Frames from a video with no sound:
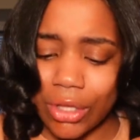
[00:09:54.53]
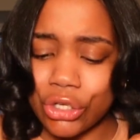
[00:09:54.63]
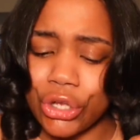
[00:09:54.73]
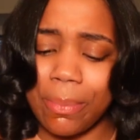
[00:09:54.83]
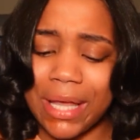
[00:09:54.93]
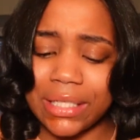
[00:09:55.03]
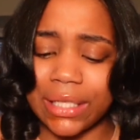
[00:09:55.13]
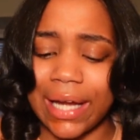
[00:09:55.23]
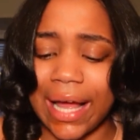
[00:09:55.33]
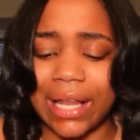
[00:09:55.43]
So
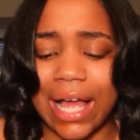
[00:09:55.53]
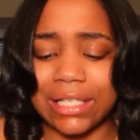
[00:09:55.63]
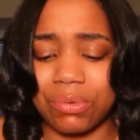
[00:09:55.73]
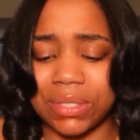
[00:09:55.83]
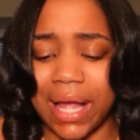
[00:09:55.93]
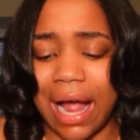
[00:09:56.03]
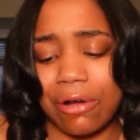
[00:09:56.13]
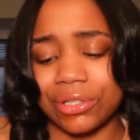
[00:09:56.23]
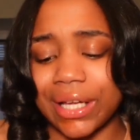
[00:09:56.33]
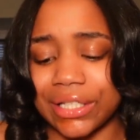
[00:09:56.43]
basically that class, it was like I
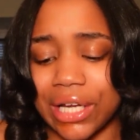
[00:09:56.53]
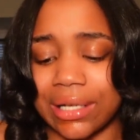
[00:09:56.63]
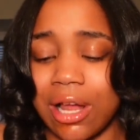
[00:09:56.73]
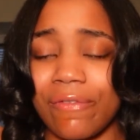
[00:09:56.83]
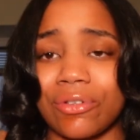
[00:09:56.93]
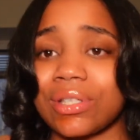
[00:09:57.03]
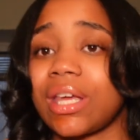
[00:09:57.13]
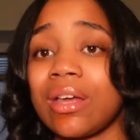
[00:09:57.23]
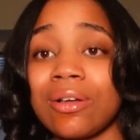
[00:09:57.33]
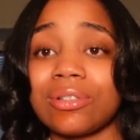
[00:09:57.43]
was getting checked off on
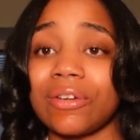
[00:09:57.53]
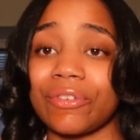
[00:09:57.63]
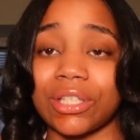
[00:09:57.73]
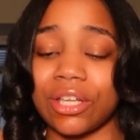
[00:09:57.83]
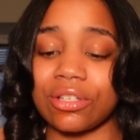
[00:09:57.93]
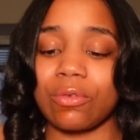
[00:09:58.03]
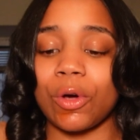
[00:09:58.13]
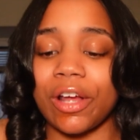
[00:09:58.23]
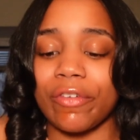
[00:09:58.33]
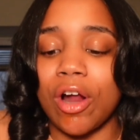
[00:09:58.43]
skills, different skills and
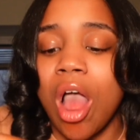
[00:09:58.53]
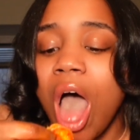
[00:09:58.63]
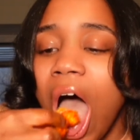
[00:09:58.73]
whatever.